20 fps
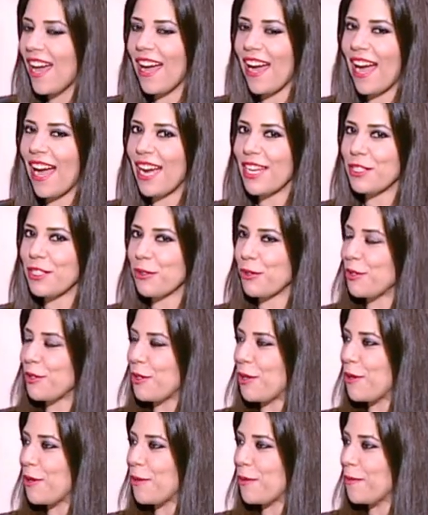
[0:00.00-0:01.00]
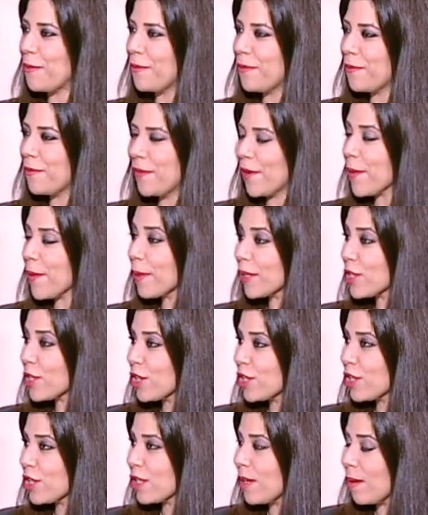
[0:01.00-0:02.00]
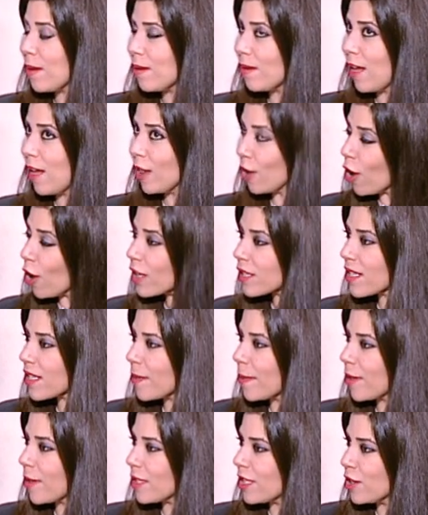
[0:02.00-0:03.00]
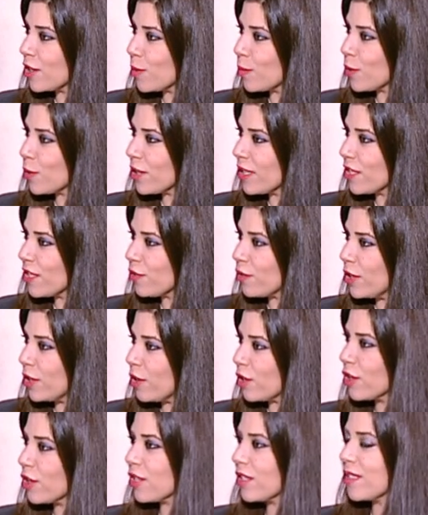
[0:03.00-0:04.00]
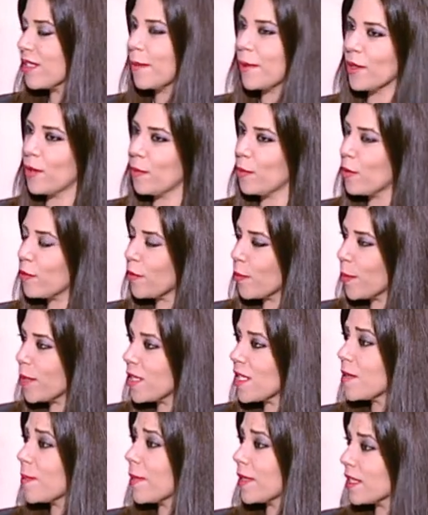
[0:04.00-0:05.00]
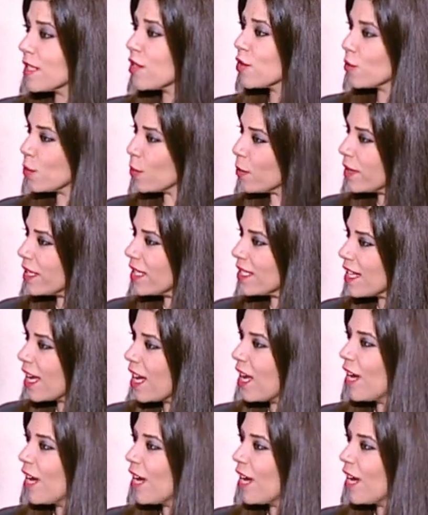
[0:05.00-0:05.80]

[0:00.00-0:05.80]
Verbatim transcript: uh, I should know very much a lot about Egyptian history, not just about the beautiful pieces, but the stories.